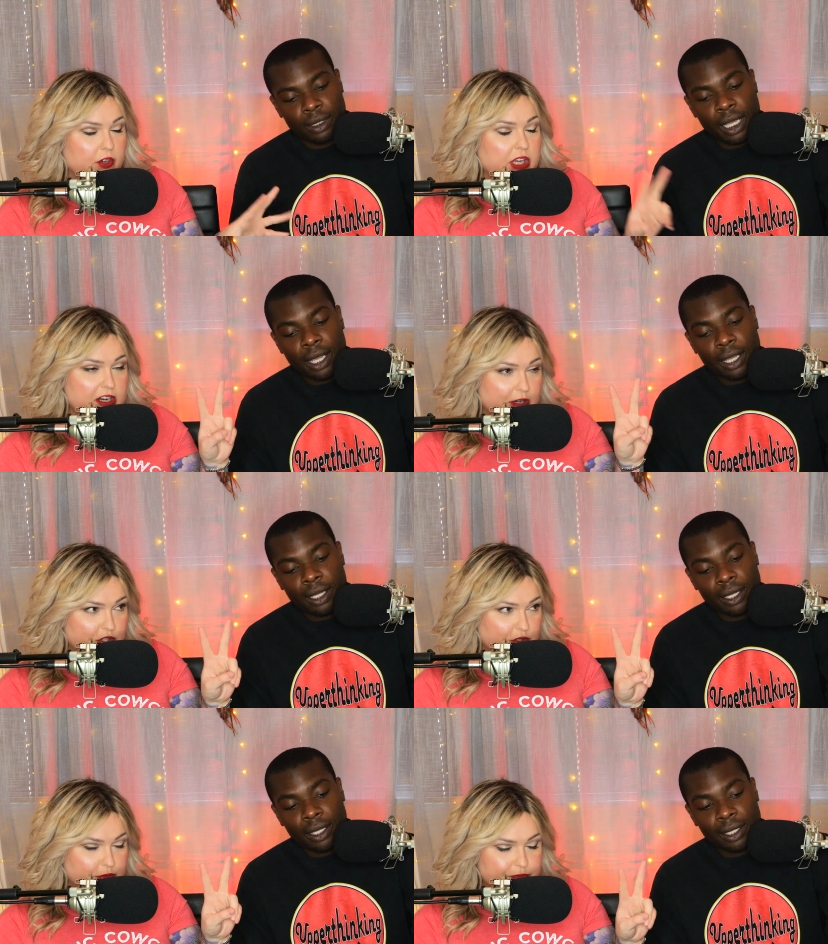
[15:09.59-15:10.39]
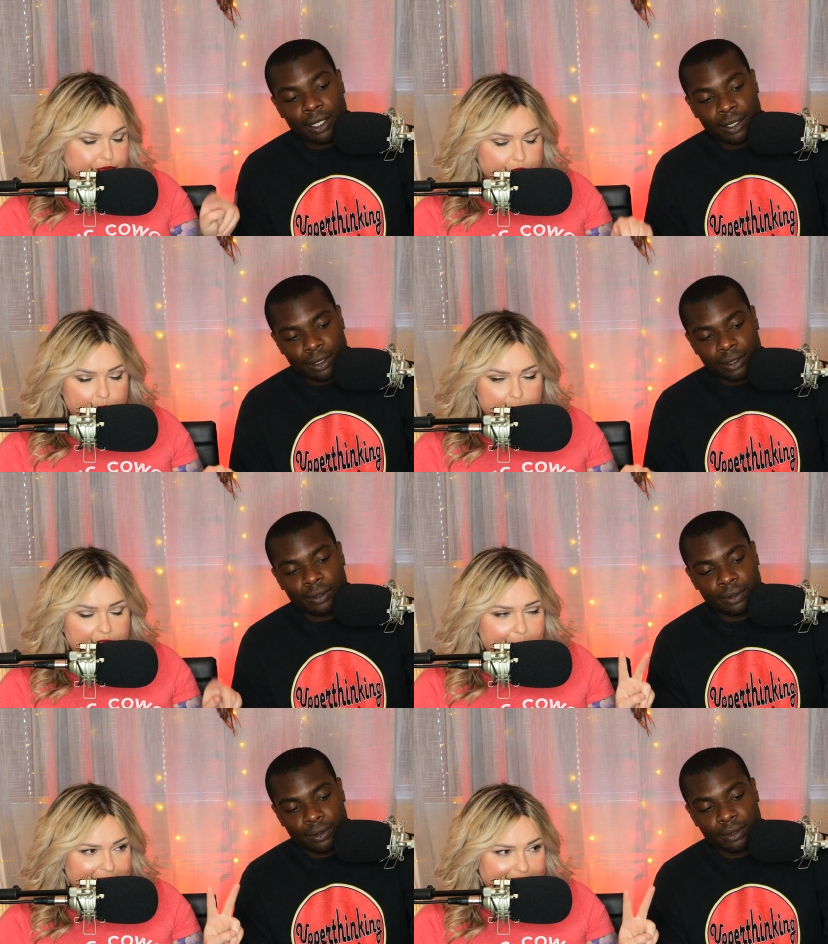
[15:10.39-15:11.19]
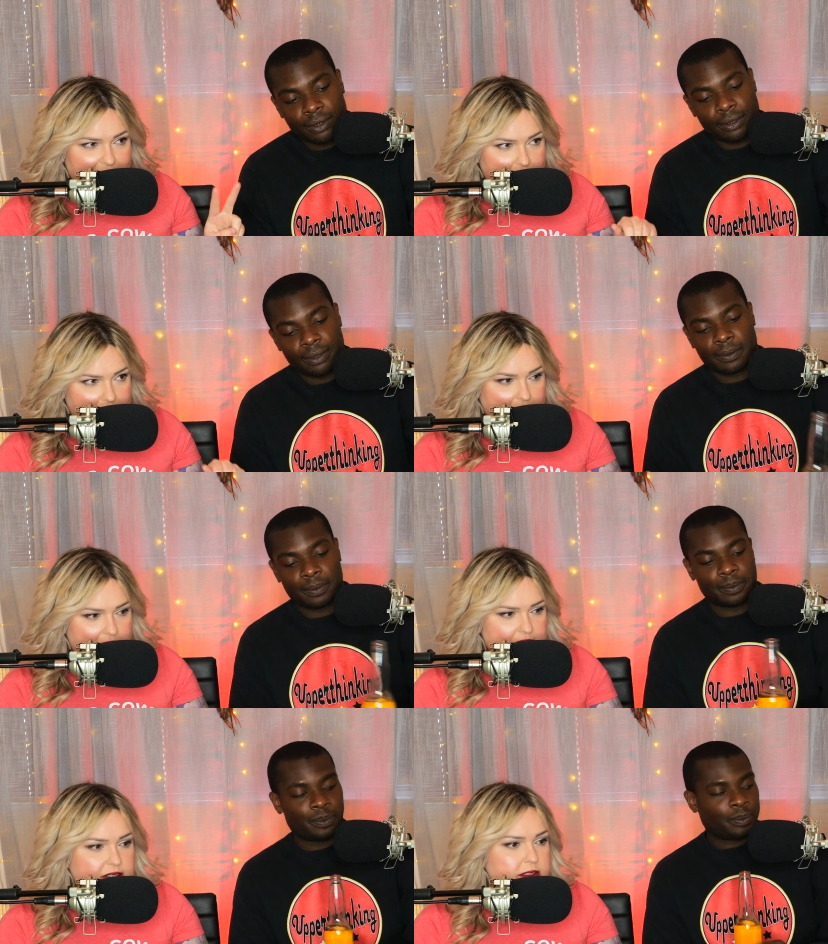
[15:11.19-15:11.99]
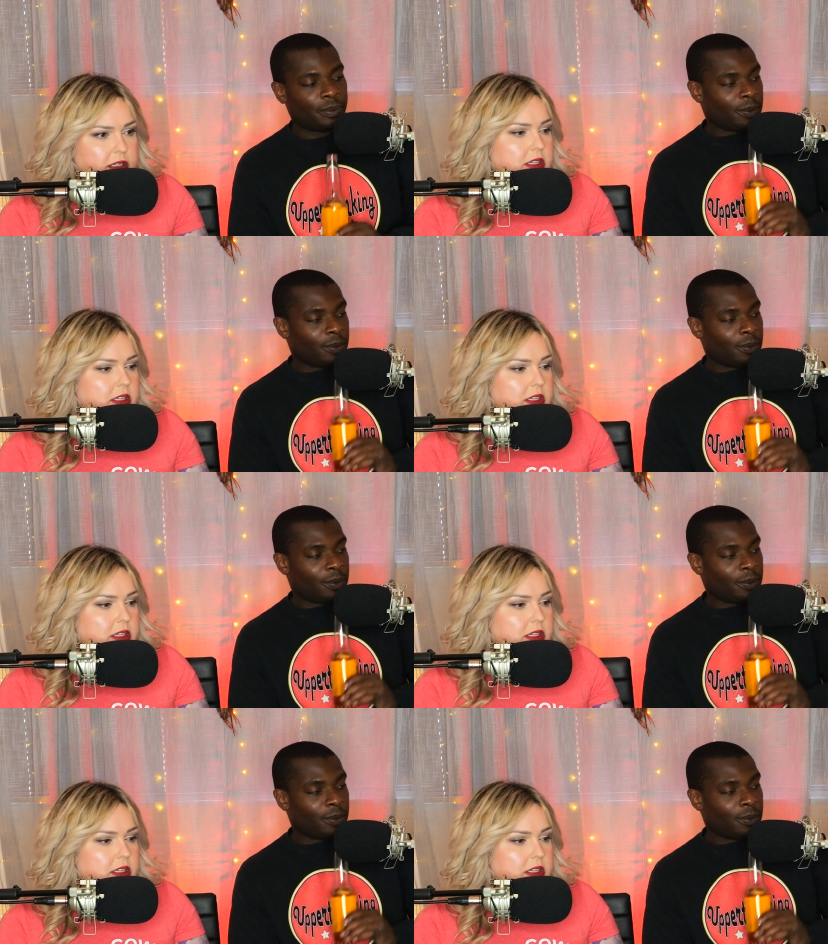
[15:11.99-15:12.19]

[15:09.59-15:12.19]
Speaker 1: Okay, now two. My second thing is